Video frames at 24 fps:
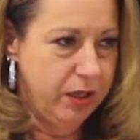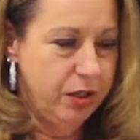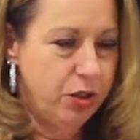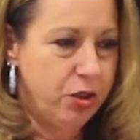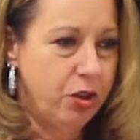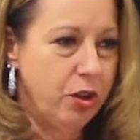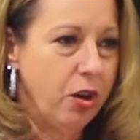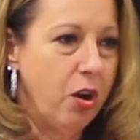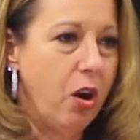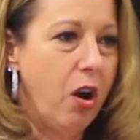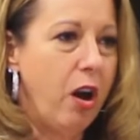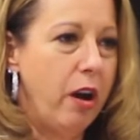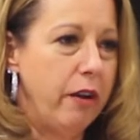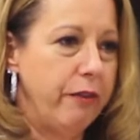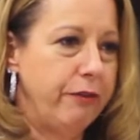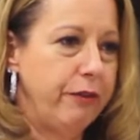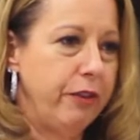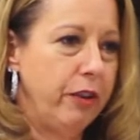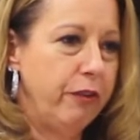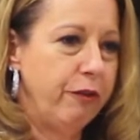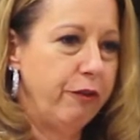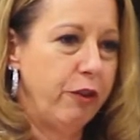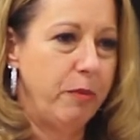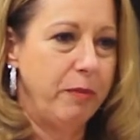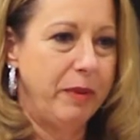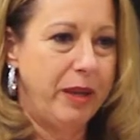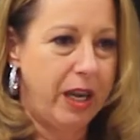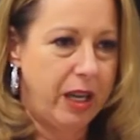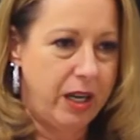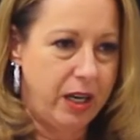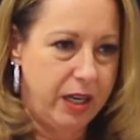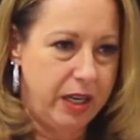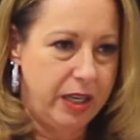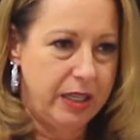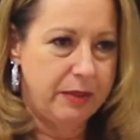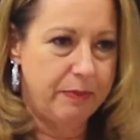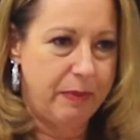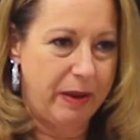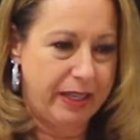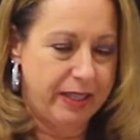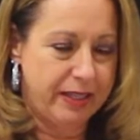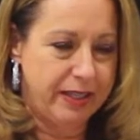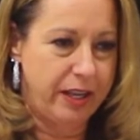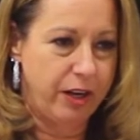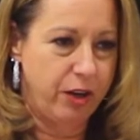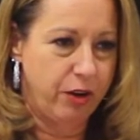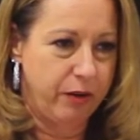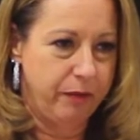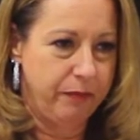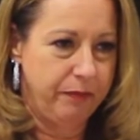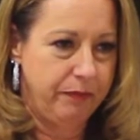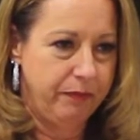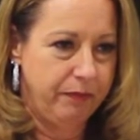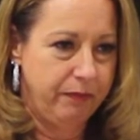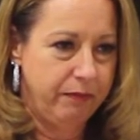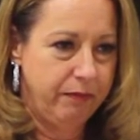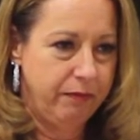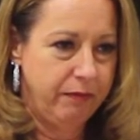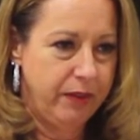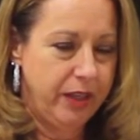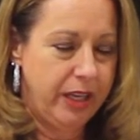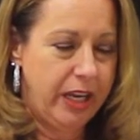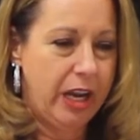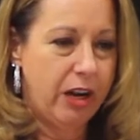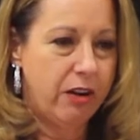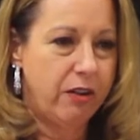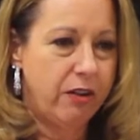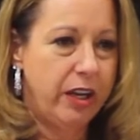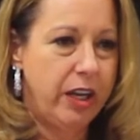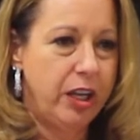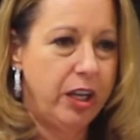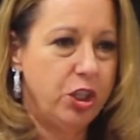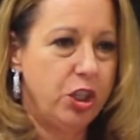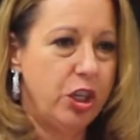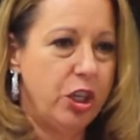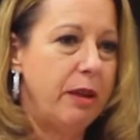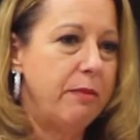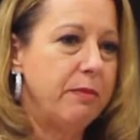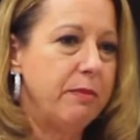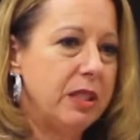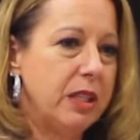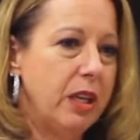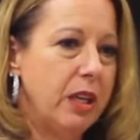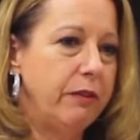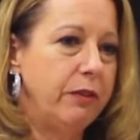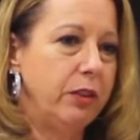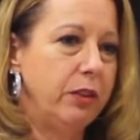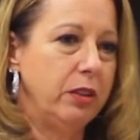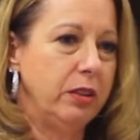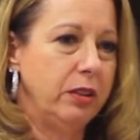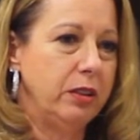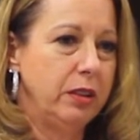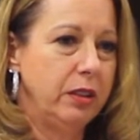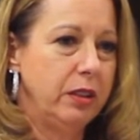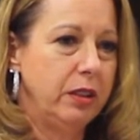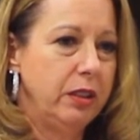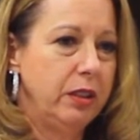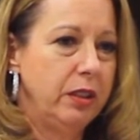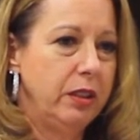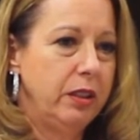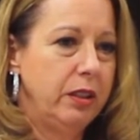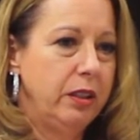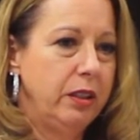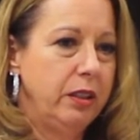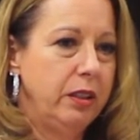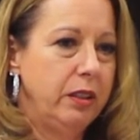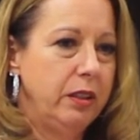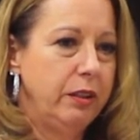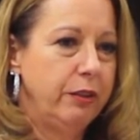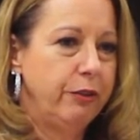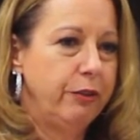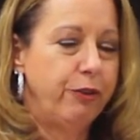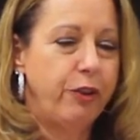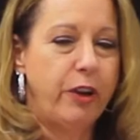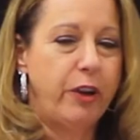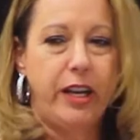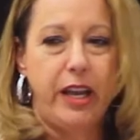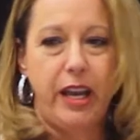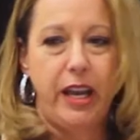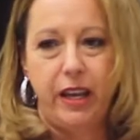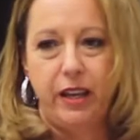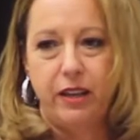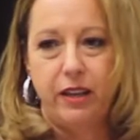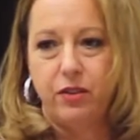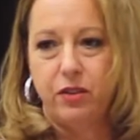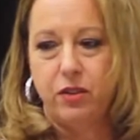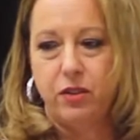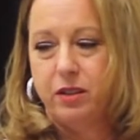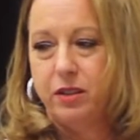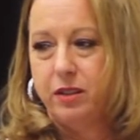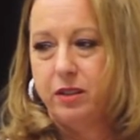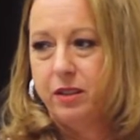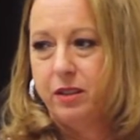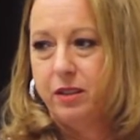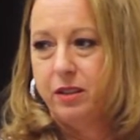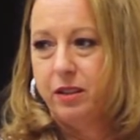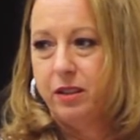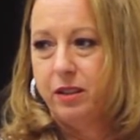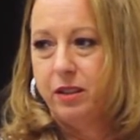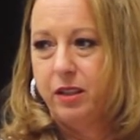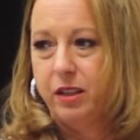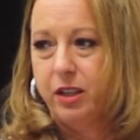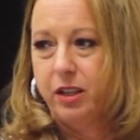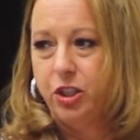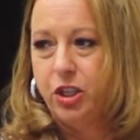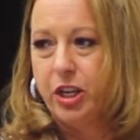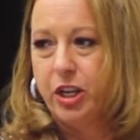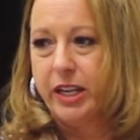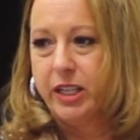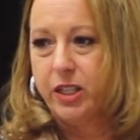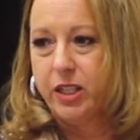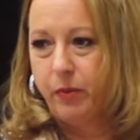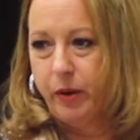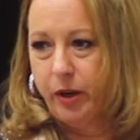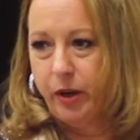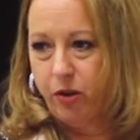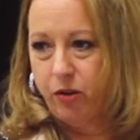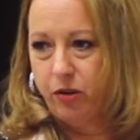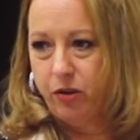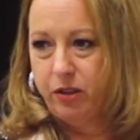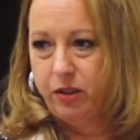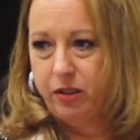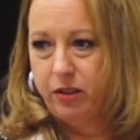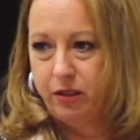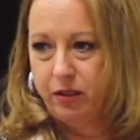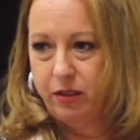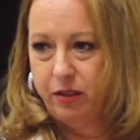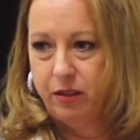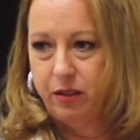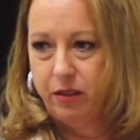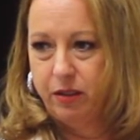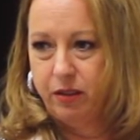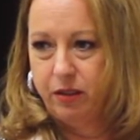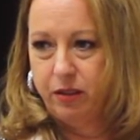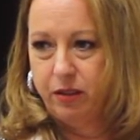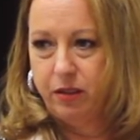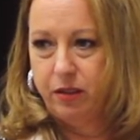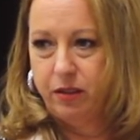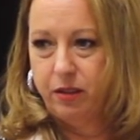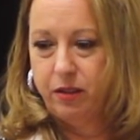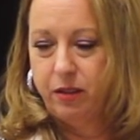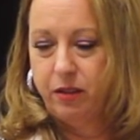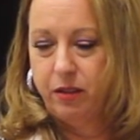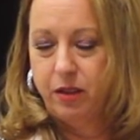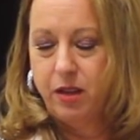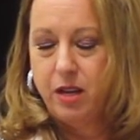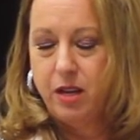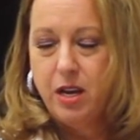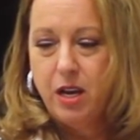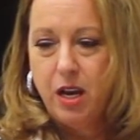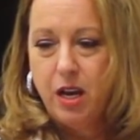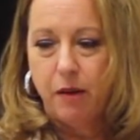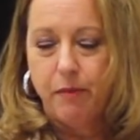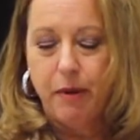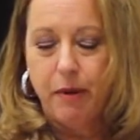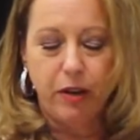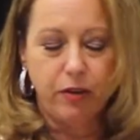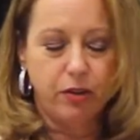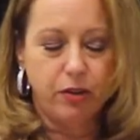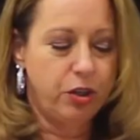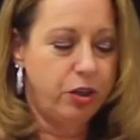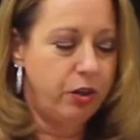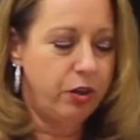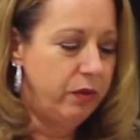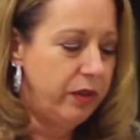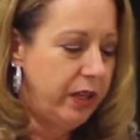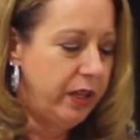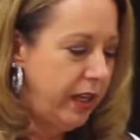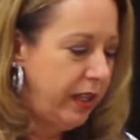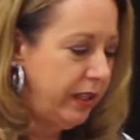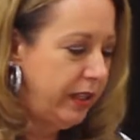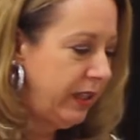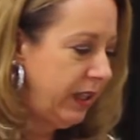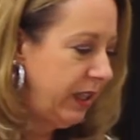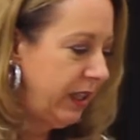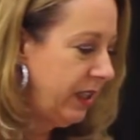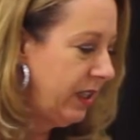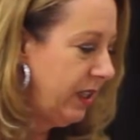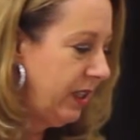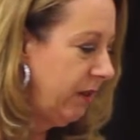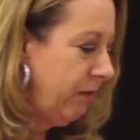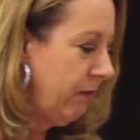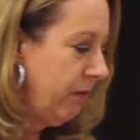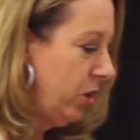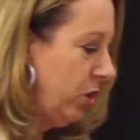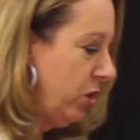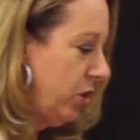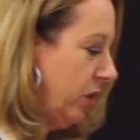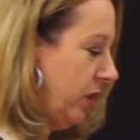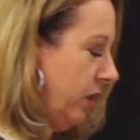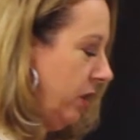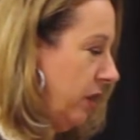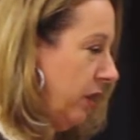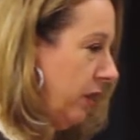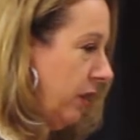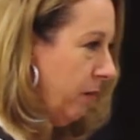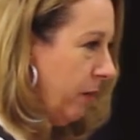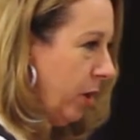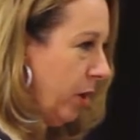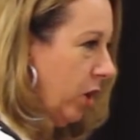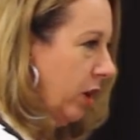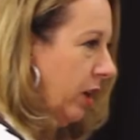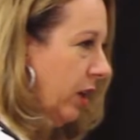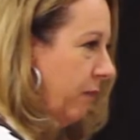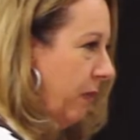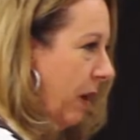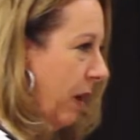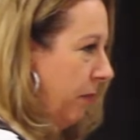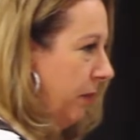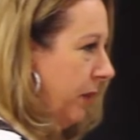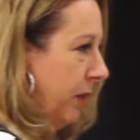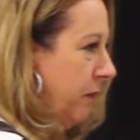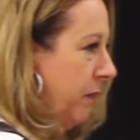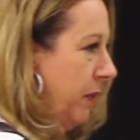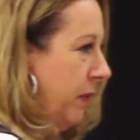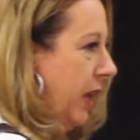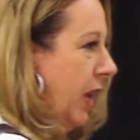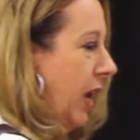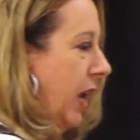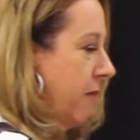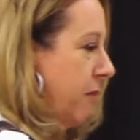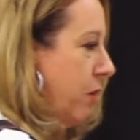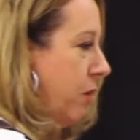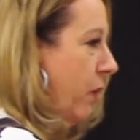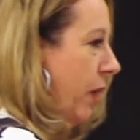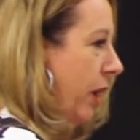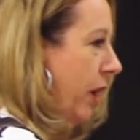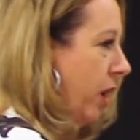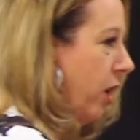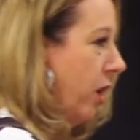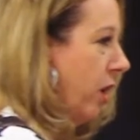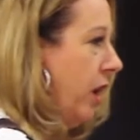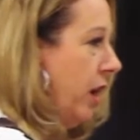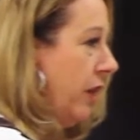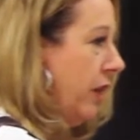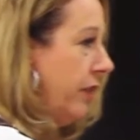took off from Kennedy Space Center, carrying James Lovell, Fred Hayes, and Jack Swigert. About 2 days into the mission, the American public became aware